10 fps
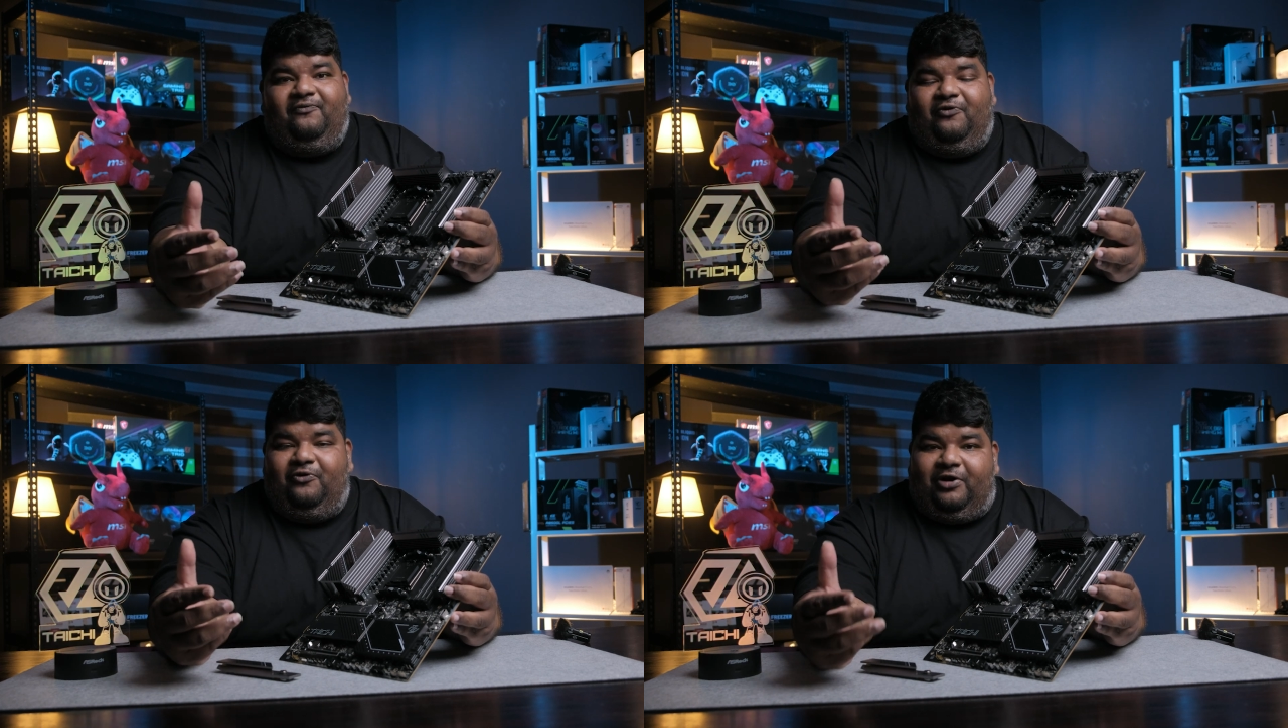
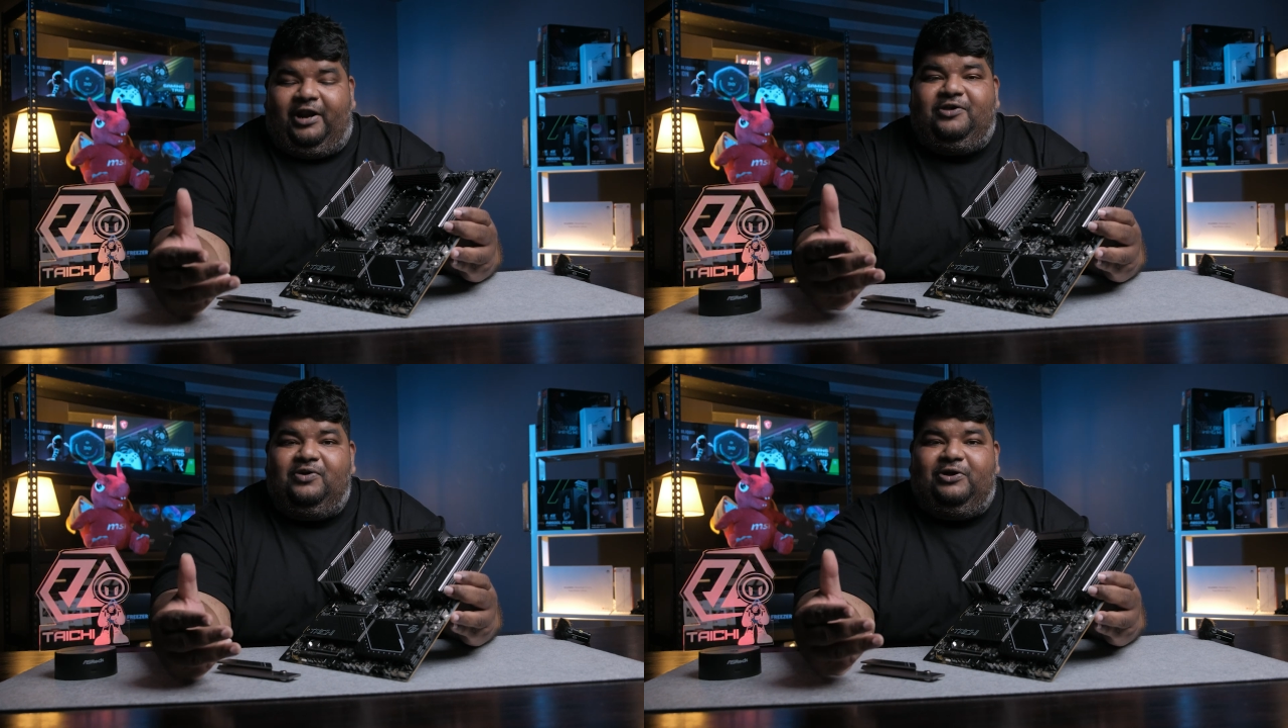For
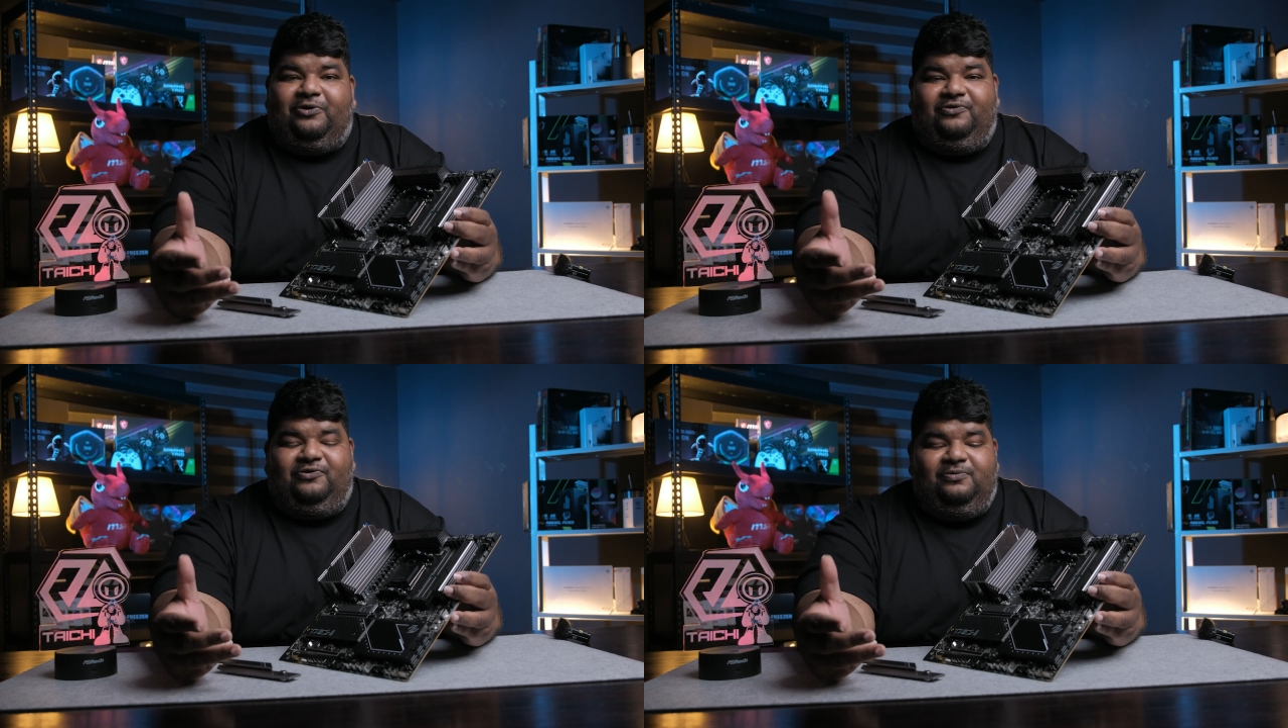regular
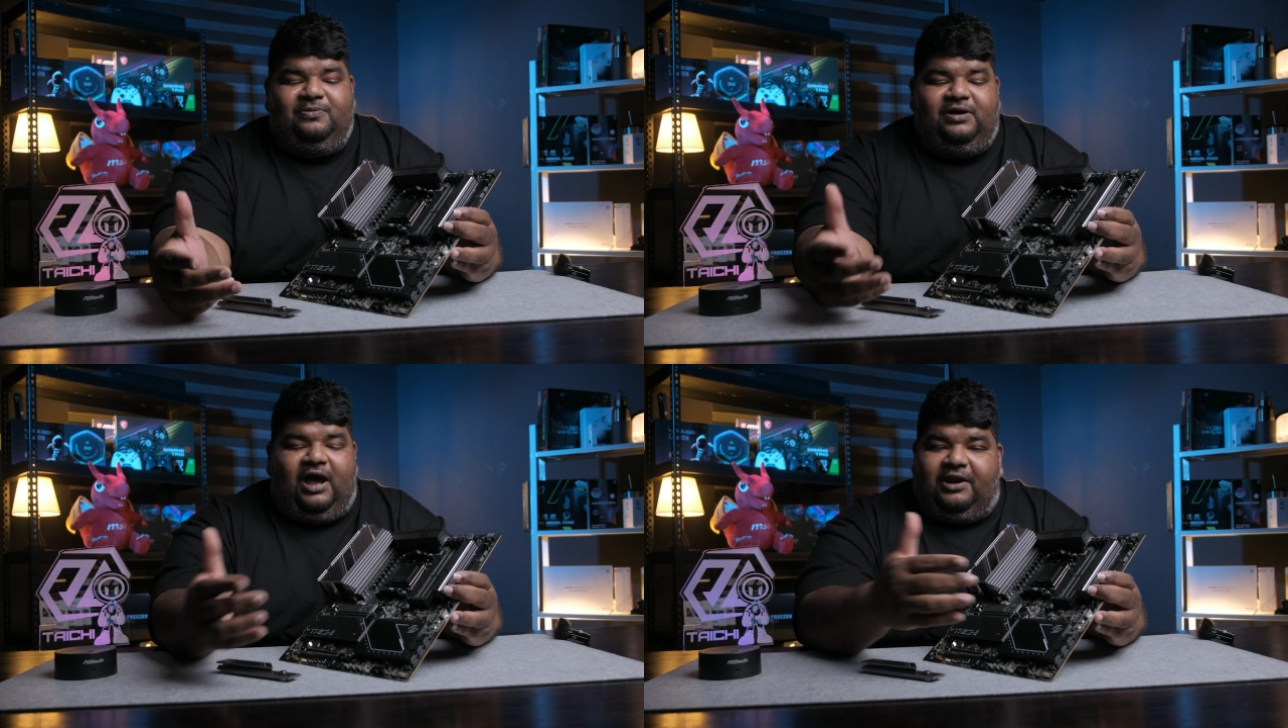
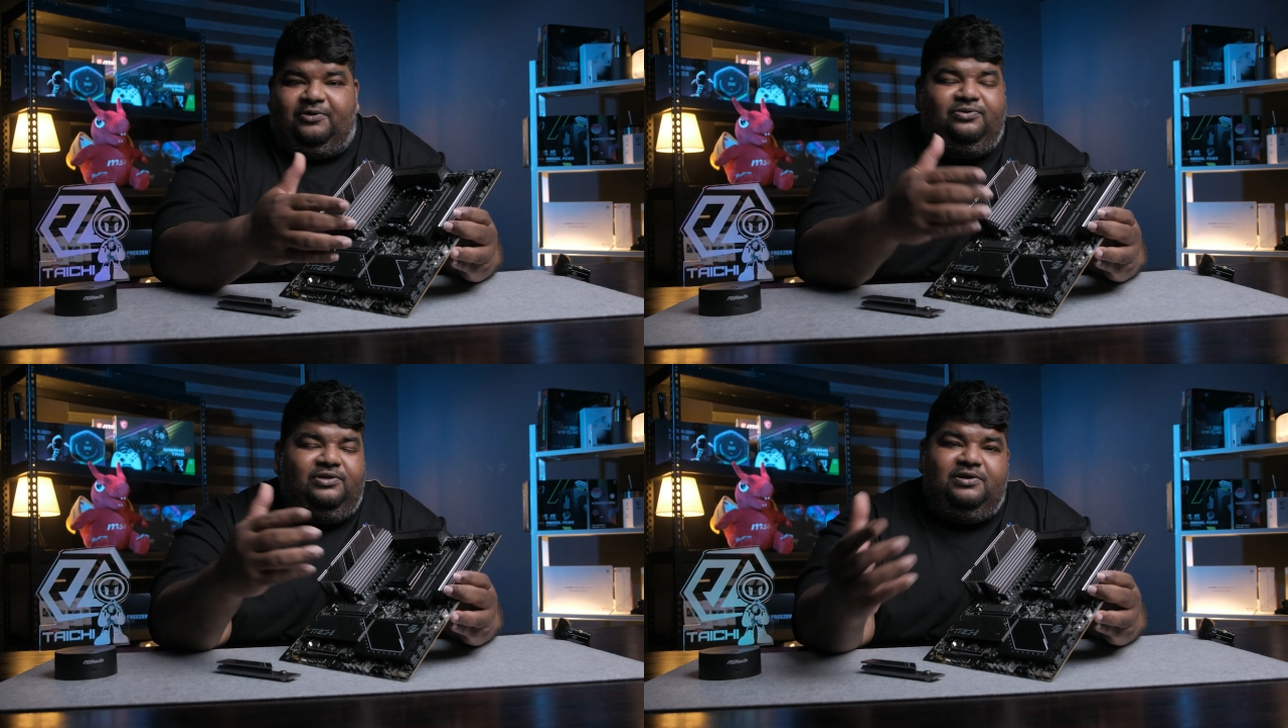consumer, I
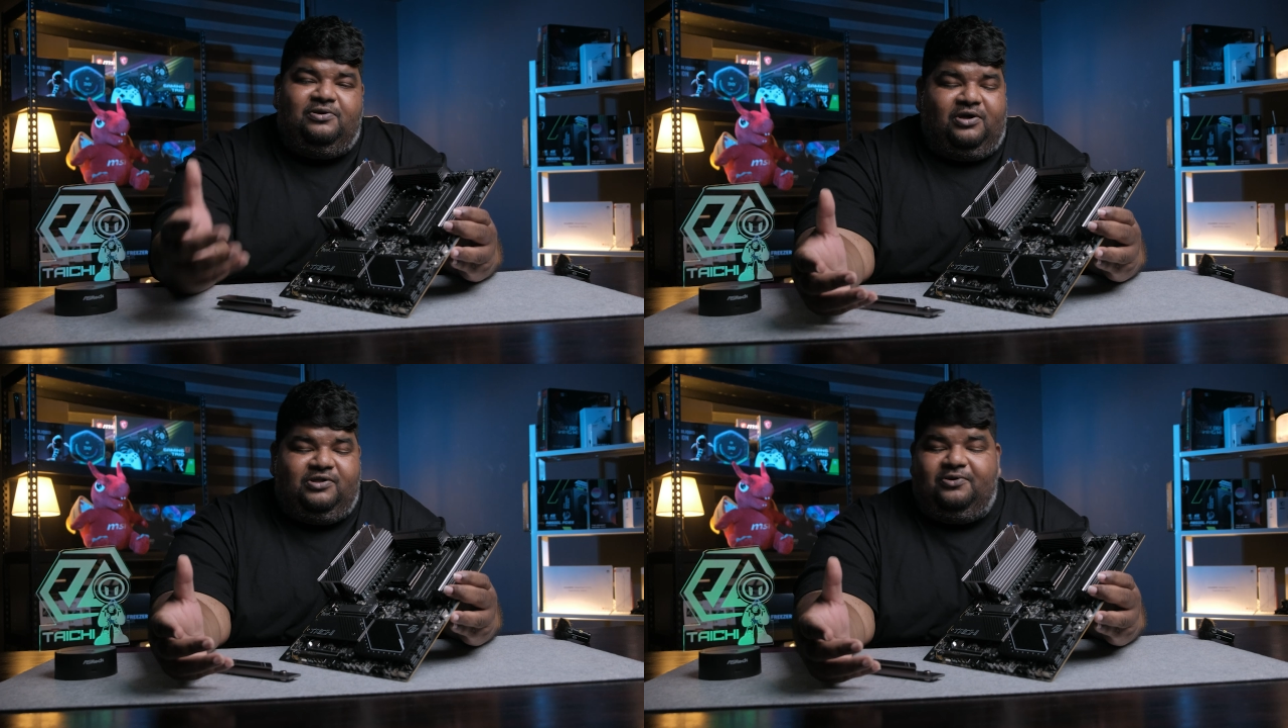don't think
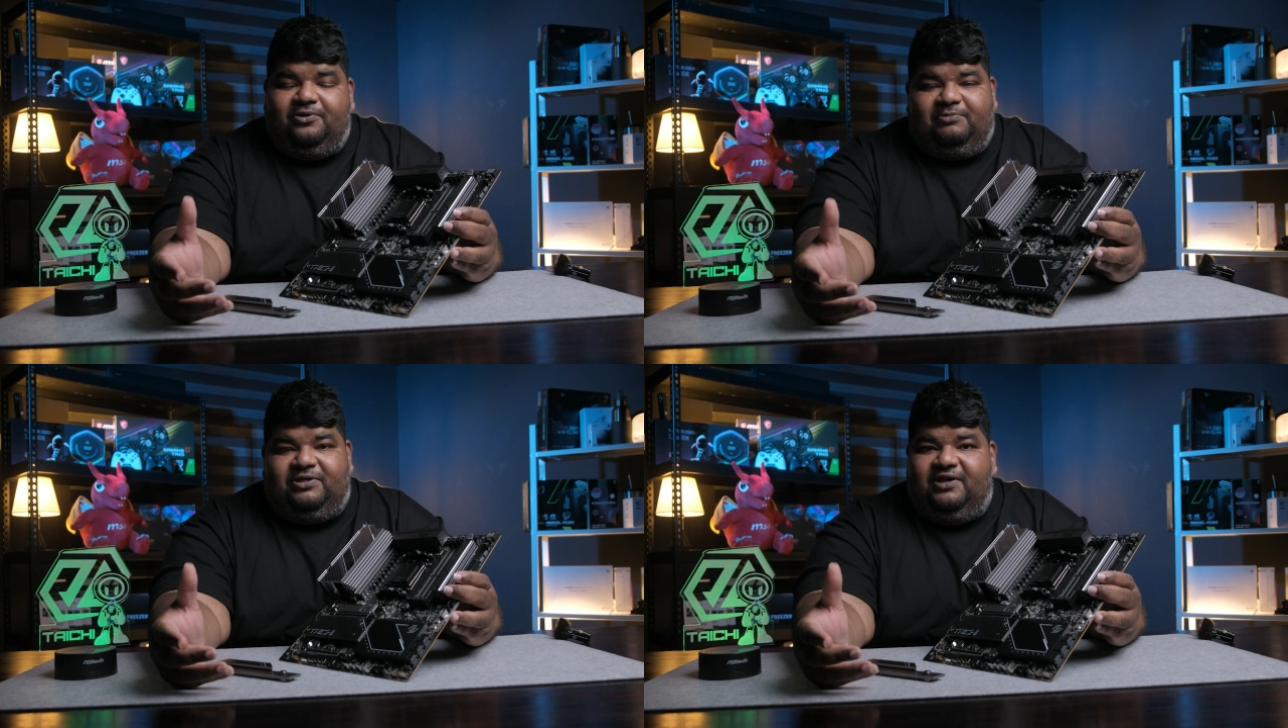you're actually
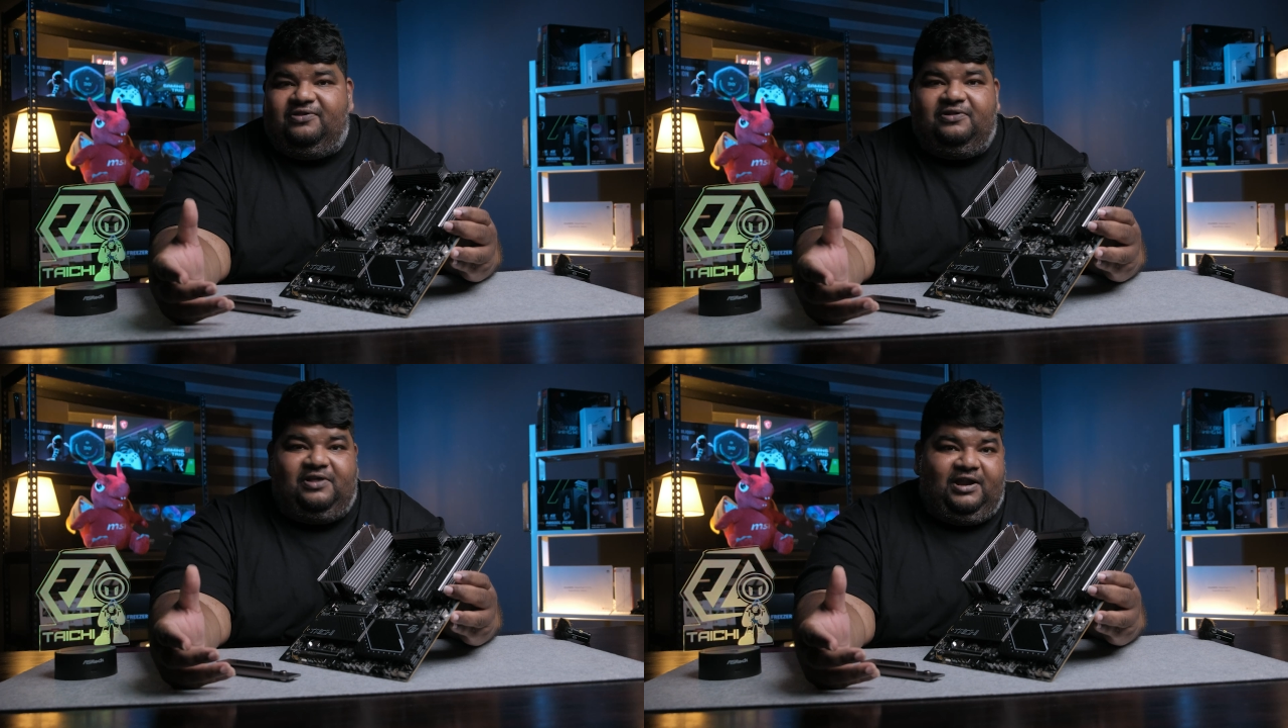going to be
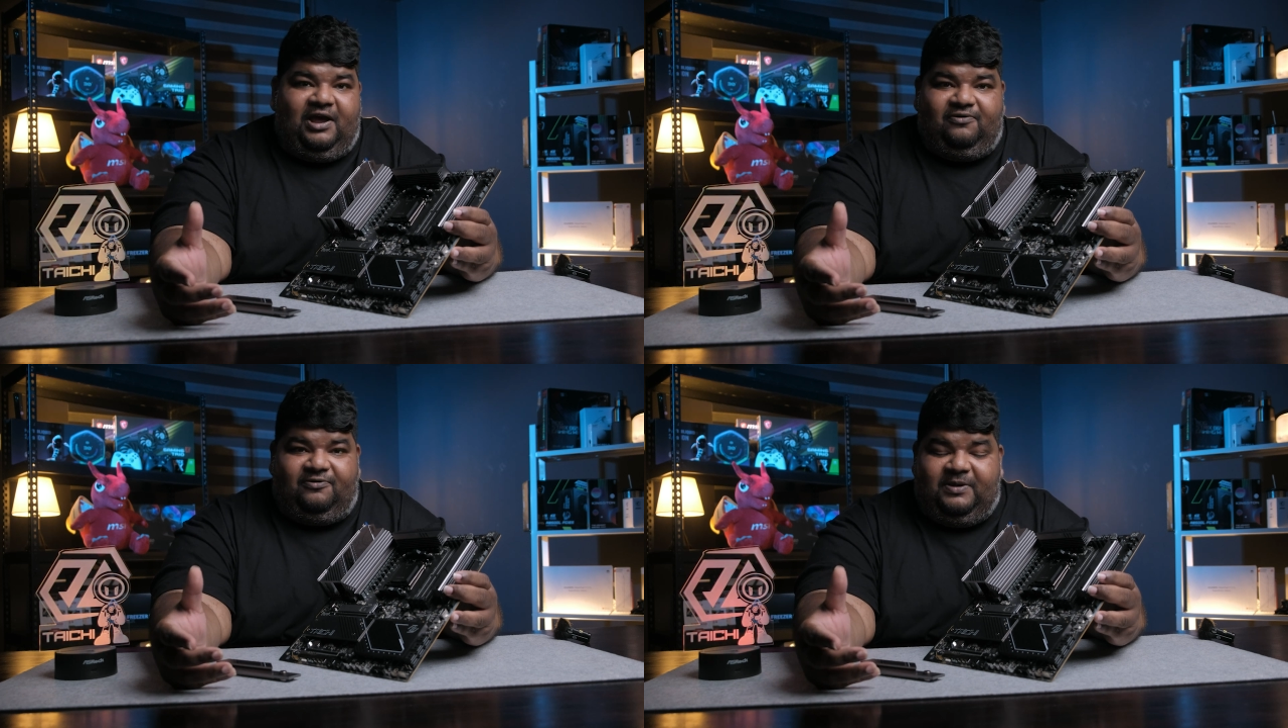chasing that
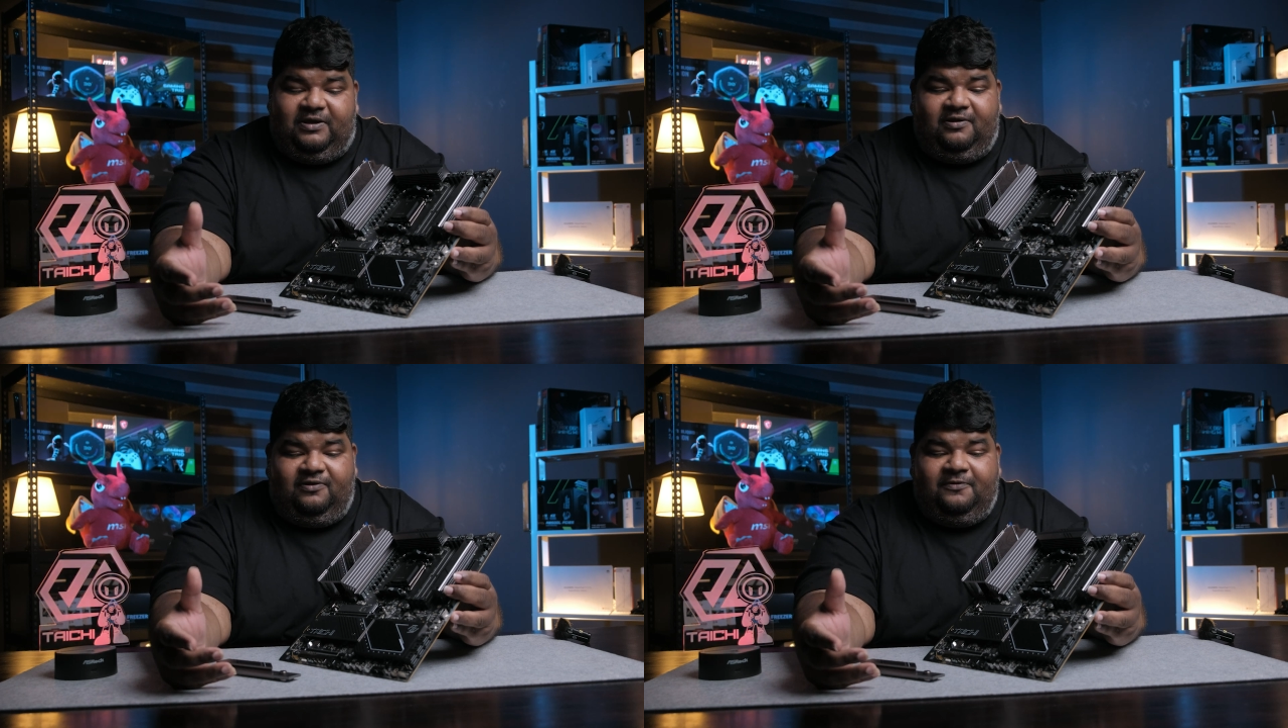kind of
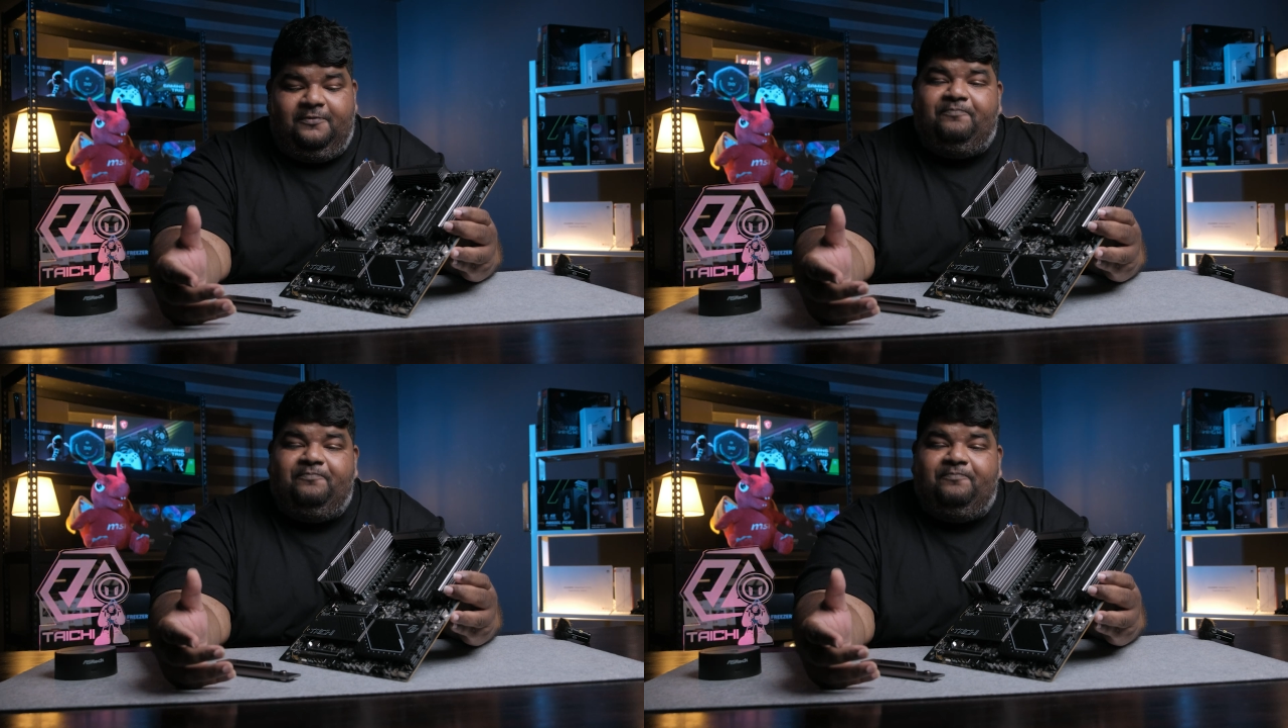speeds.